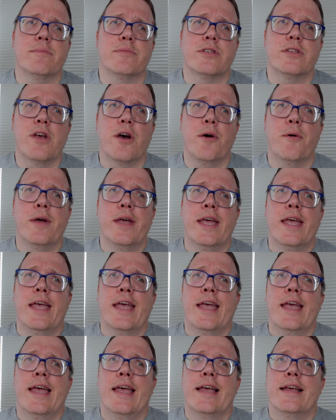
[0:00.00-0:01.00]
So
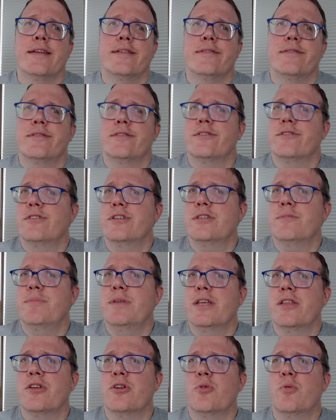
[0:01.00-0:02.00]
just
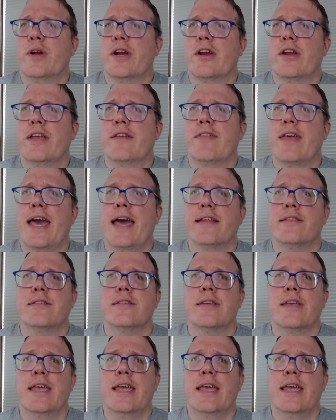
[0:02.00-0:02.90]
be a little wary of that.